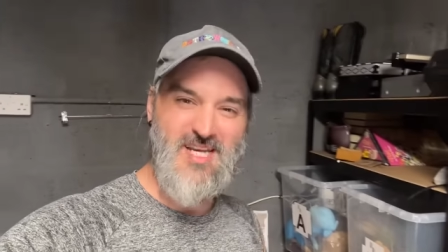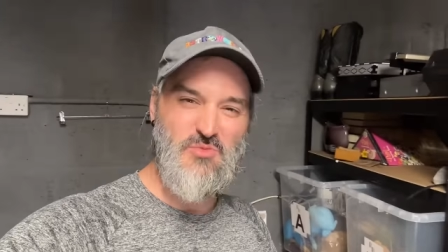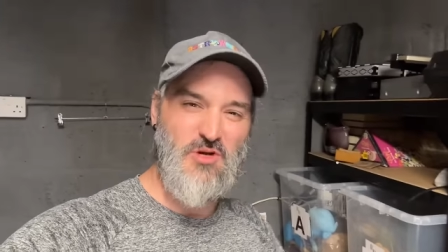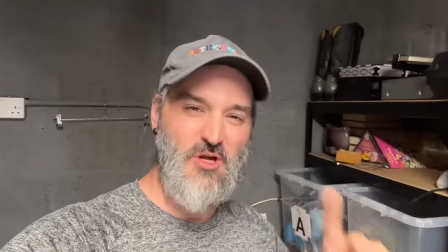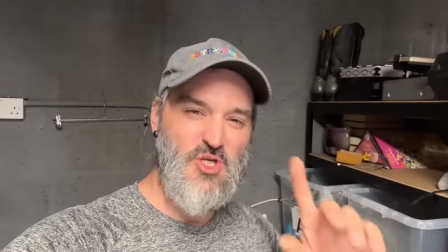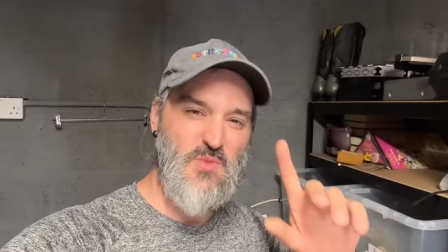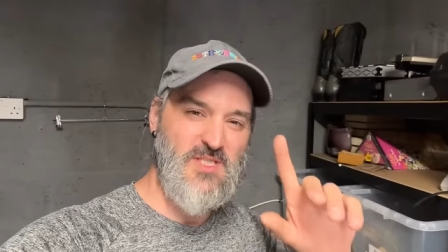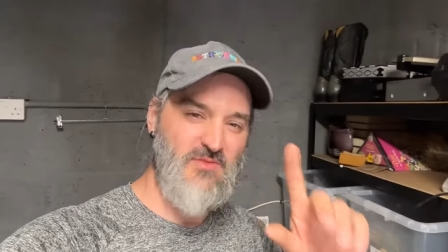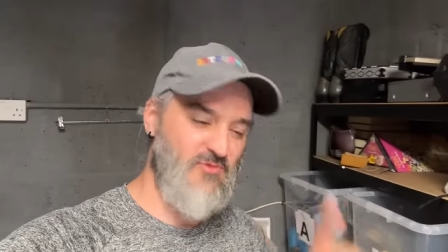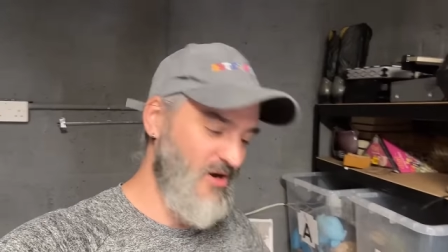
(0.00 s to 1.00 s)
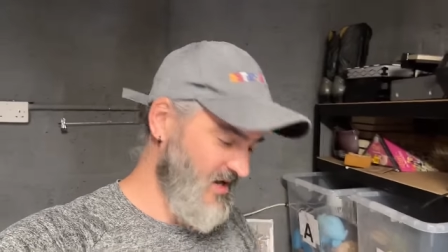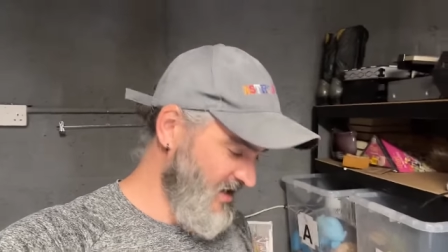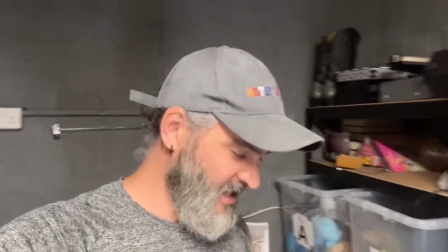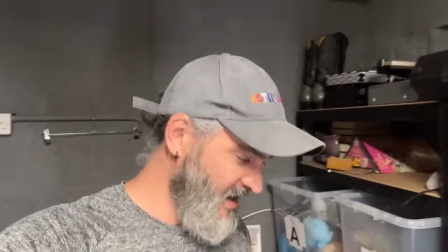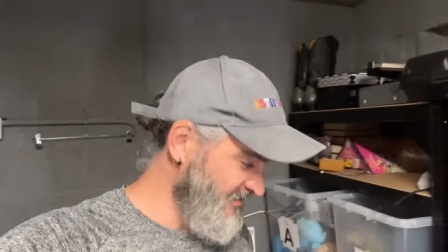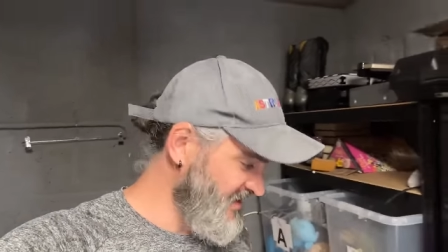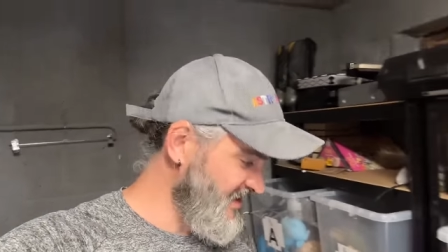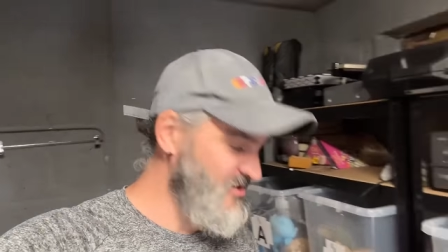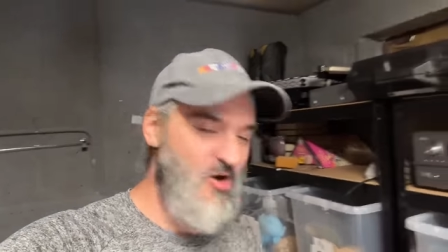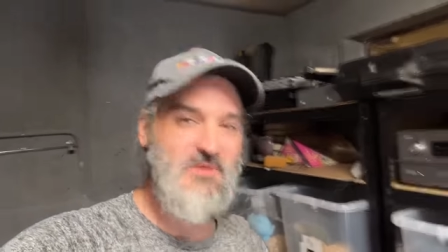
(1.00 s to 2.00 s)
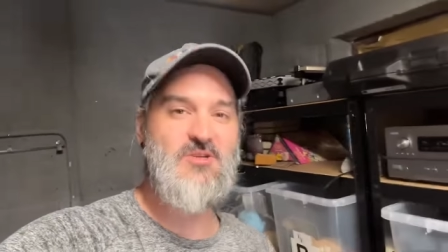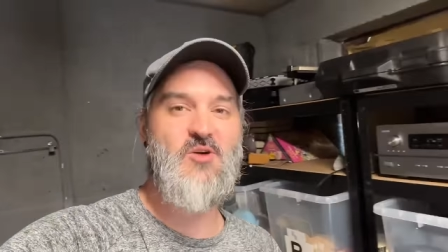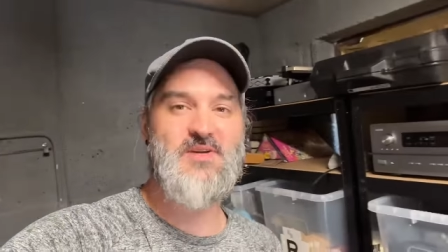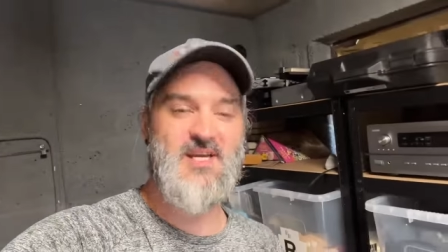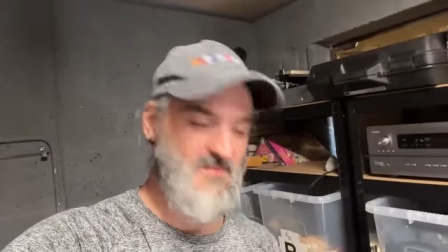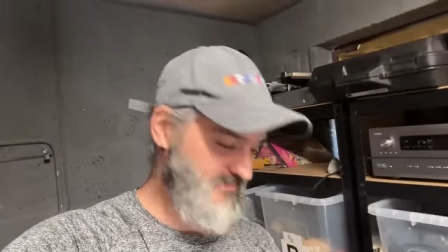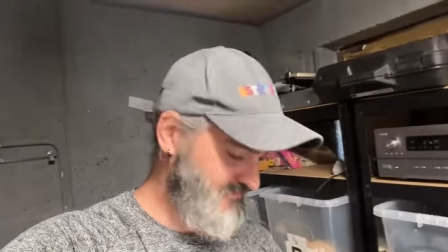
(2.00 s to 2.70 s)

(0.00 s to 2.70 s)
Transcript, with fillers: He's one hundred percent right. I've said it time and time again.